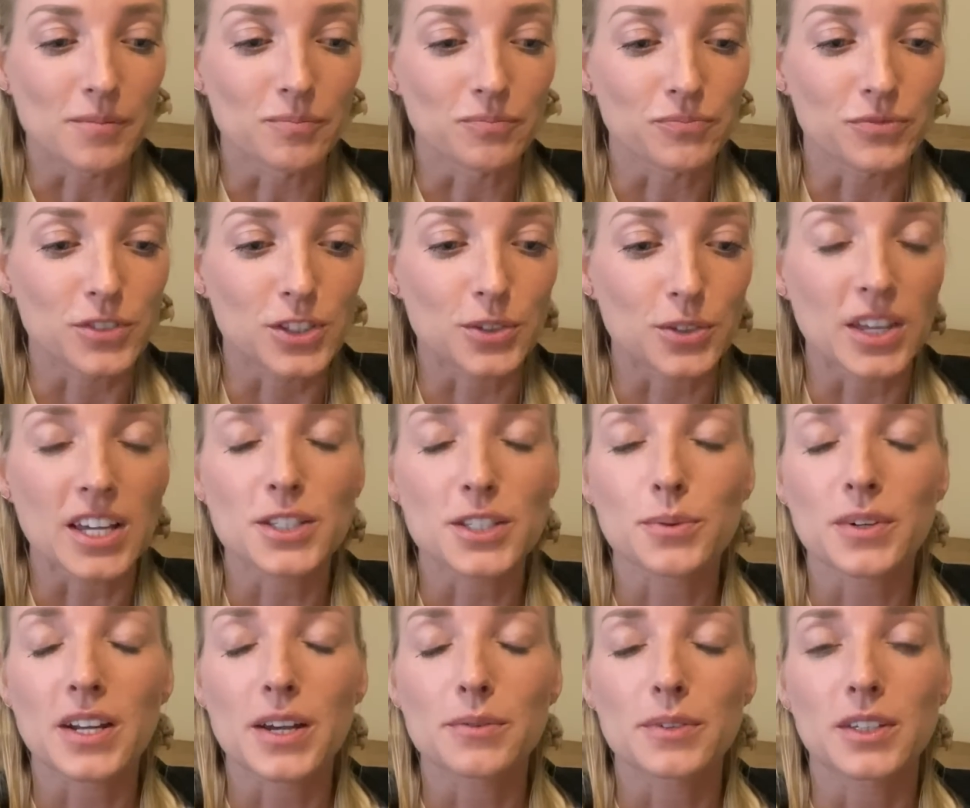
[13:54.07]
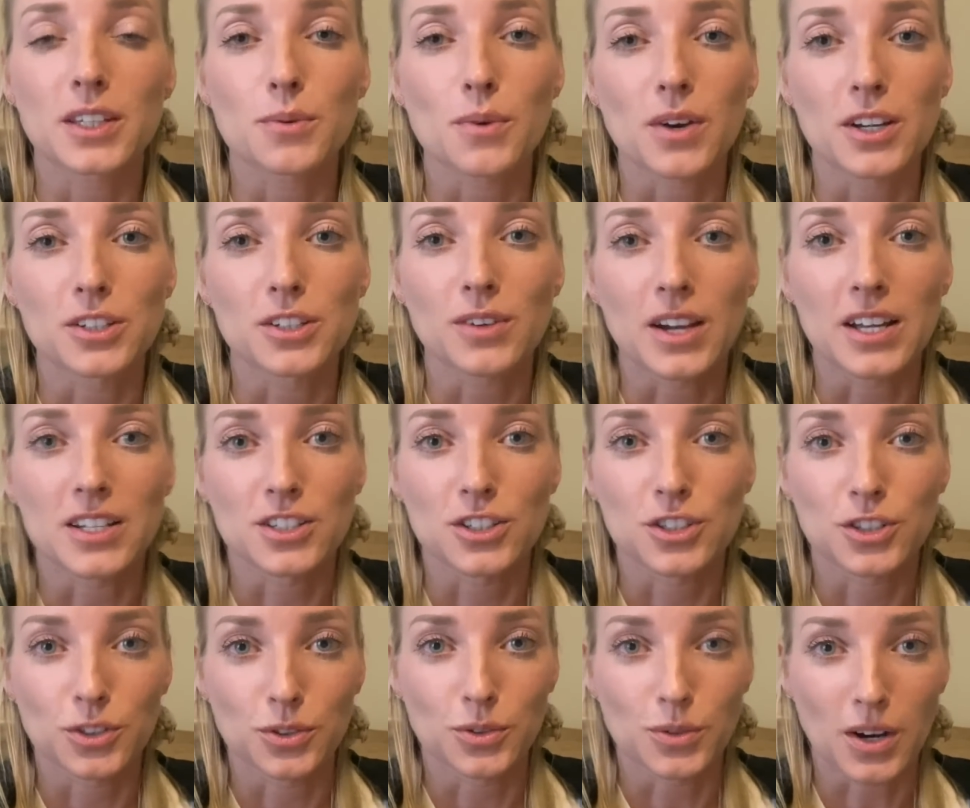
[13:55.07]
So that's what I really want you
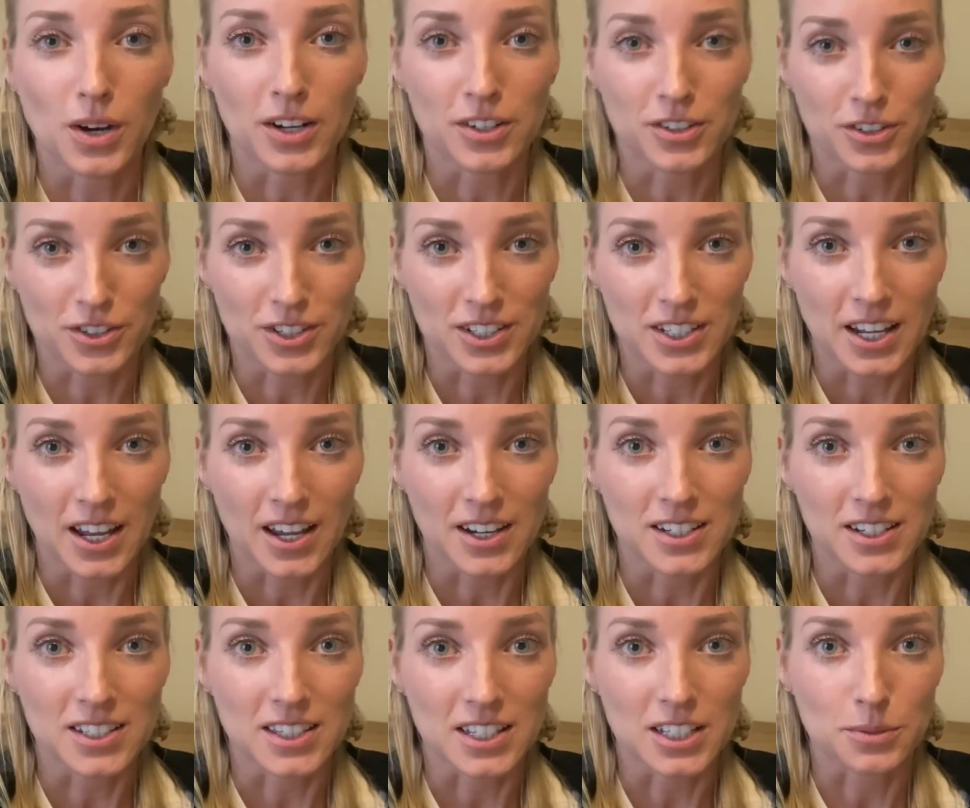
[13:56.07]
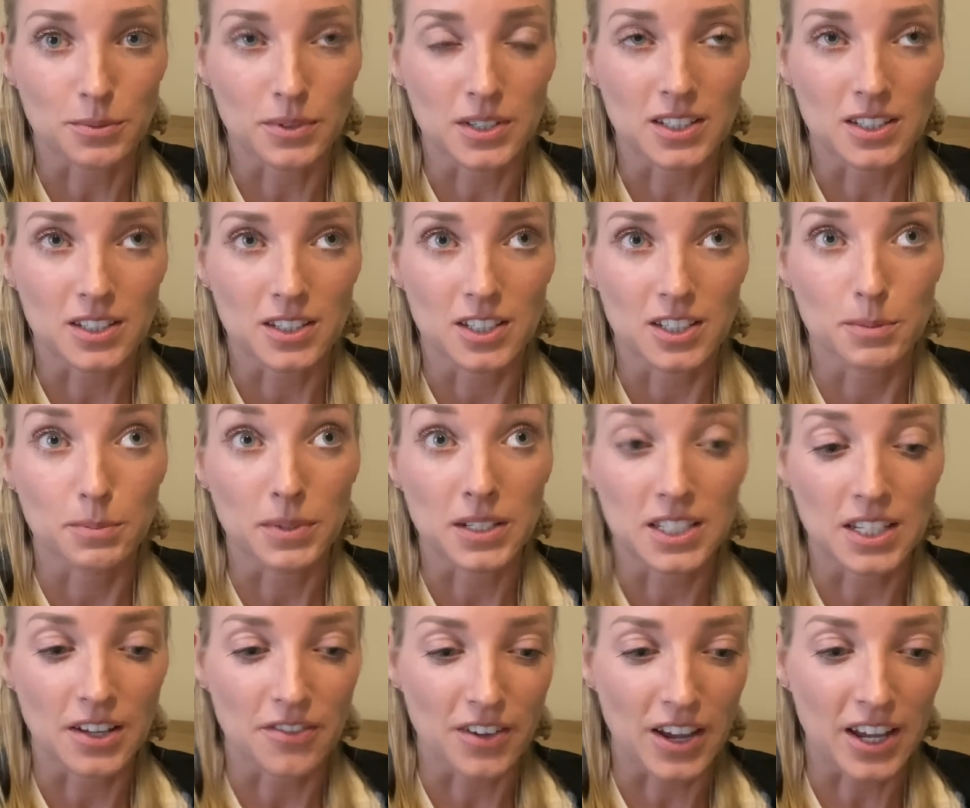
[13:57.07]
guys to understand, is this was
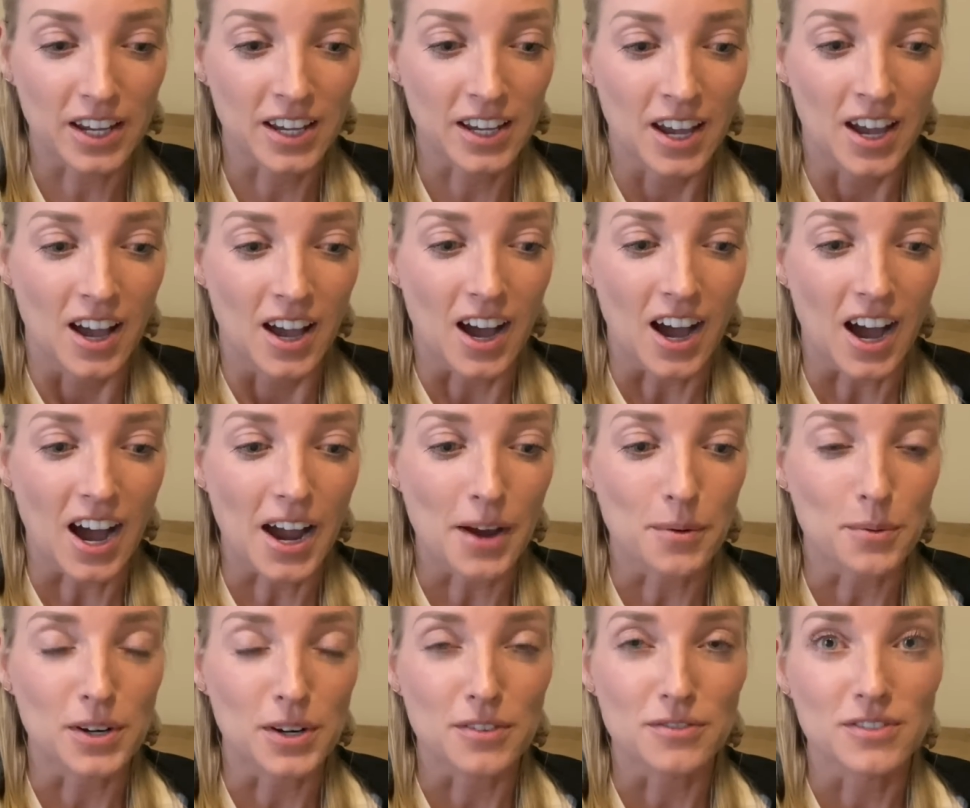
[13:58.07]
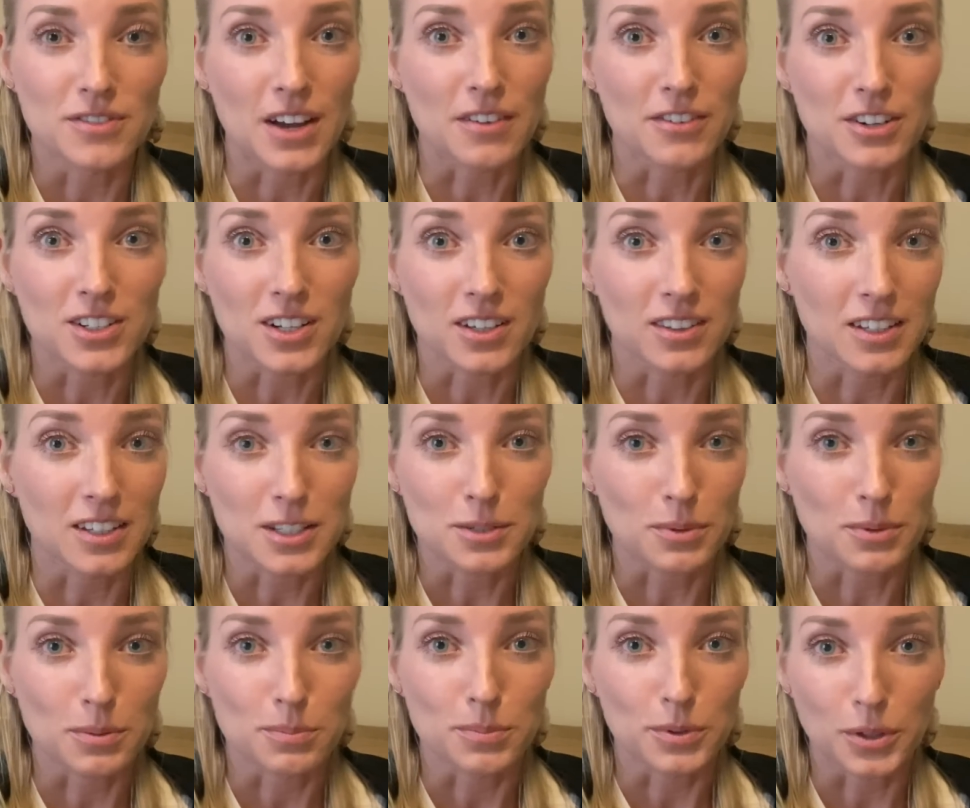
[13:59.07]
specific. I would have never done this
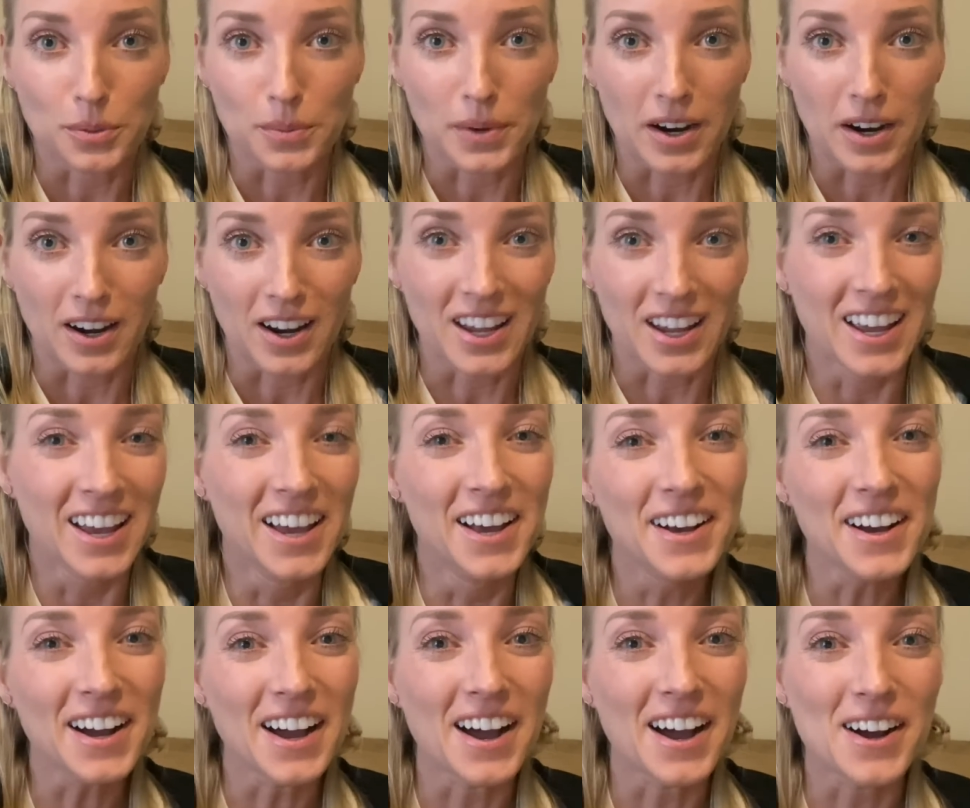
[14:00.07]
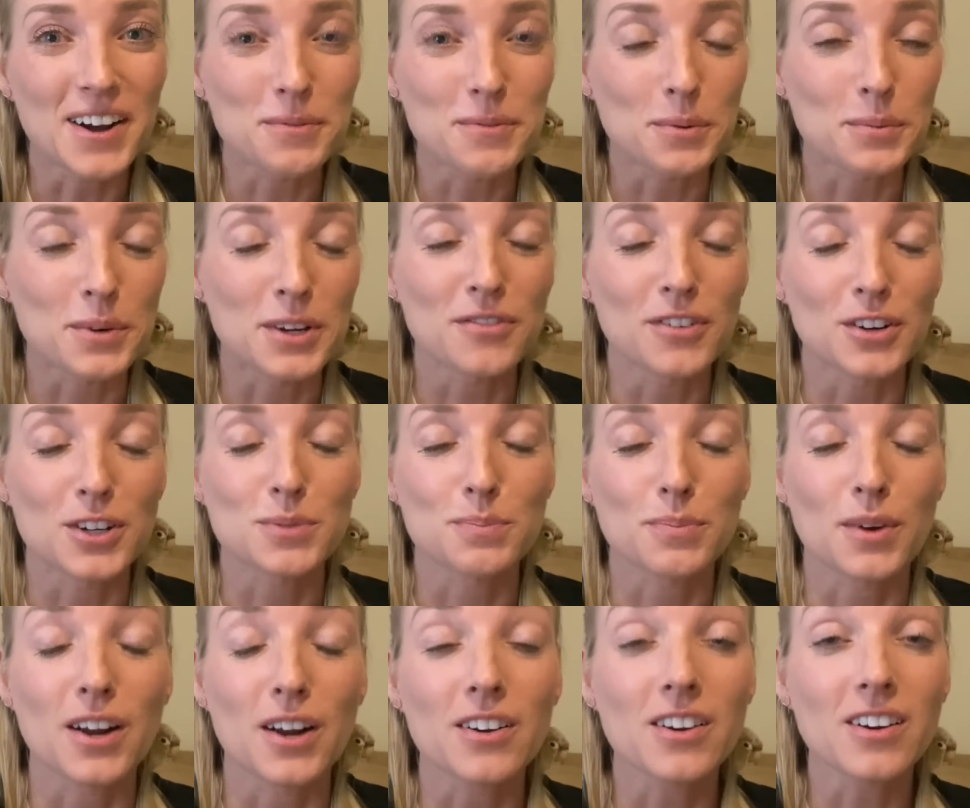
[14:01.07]
with Blueberry. When we first
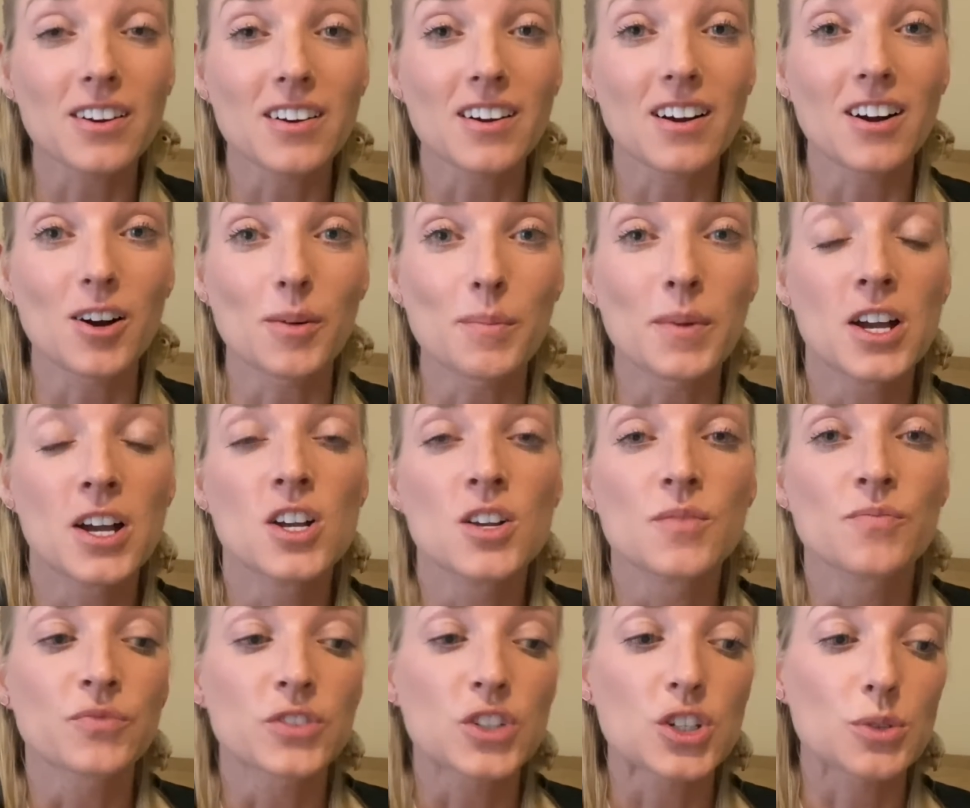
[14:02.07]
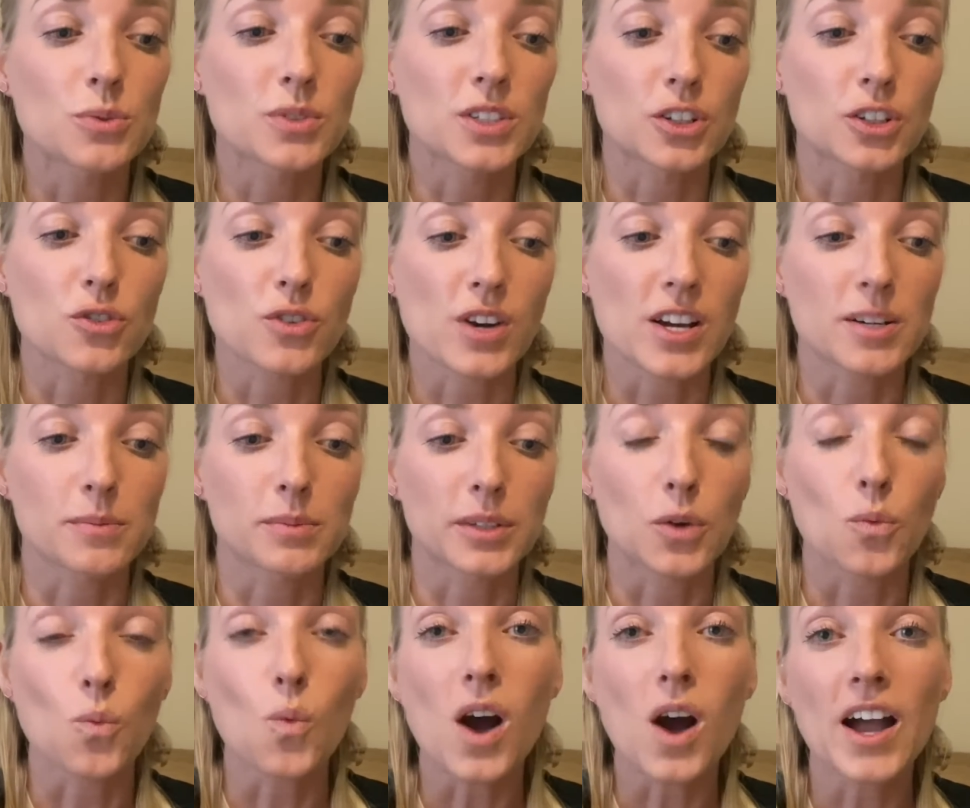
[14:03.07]
brought her home, she was
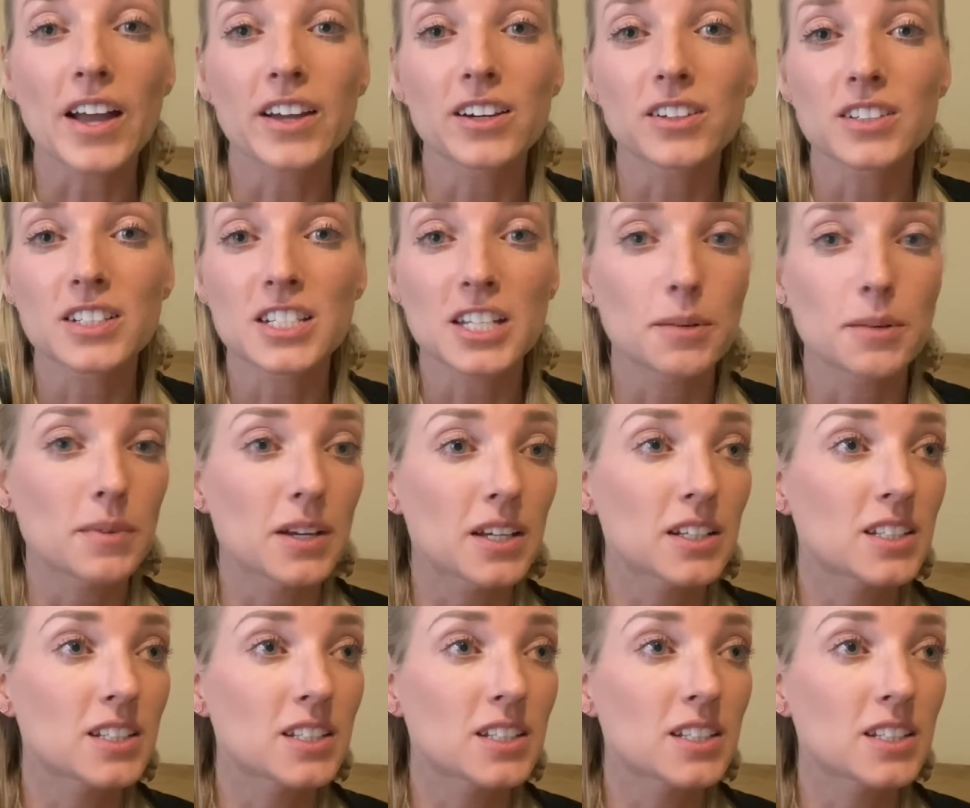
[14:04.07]
incredibly wild, timid,